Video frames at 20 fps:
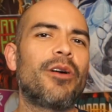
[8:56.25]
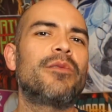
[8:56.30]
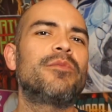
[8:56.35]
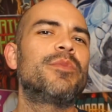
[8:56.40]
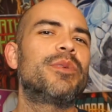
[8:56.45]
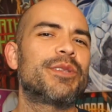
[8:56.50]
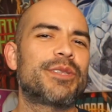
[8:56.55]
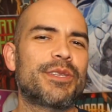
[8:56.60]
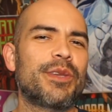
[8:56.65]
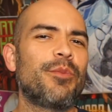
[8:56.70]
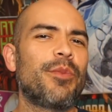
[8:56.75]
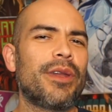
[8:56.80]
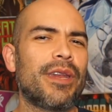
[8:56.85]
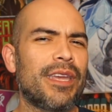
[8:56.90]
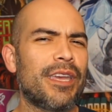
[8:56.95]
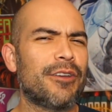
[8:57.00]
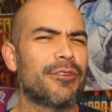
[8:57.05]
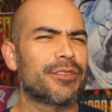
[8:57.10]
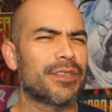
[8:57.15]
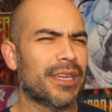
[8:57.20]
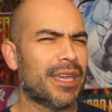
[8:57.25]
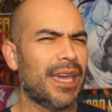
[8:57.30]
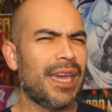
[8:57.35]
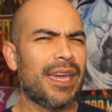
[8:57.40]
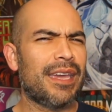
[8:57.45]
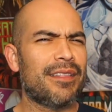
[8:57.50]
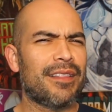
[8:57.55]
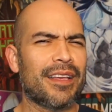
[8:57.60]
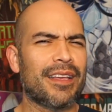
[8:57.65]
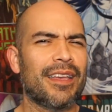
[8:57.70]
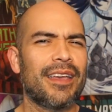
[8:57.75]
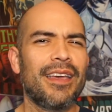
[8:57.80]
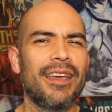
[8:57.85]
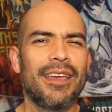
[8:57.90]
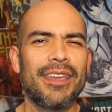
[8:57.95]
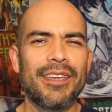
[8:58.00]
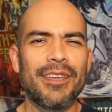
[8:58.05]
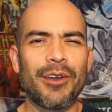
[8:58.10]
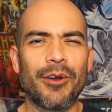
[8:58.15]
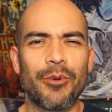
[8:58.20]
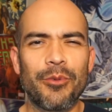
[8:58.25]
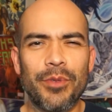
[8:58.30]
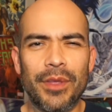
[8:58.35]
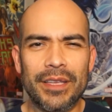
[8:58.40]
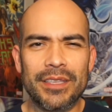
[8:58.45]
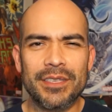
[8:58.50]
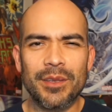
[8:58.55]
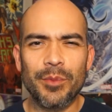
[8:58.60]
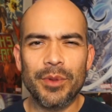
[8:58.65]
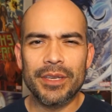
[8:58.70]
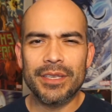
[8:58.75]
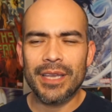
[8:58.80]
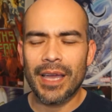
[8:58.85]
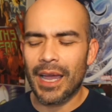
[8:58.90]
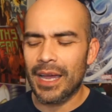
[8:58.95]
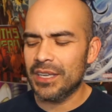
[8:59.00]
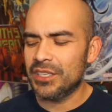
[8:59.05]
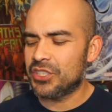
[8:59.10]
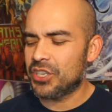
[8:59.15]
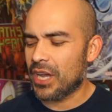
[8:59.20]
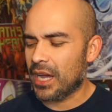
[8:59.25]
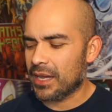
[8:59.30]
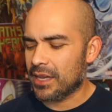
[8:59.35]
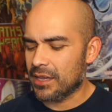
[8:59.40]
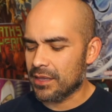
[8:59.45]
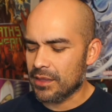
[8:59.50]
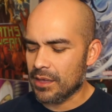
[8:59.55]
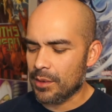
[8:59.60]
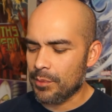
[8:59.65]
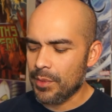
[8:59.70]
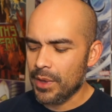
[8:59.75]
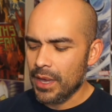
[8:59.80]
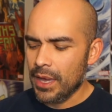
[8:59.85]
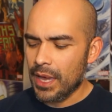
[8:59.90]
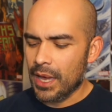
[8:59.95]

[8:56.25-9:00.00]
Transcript: But somebody here is like, hey, like, you know, like, somebody's hijacking them.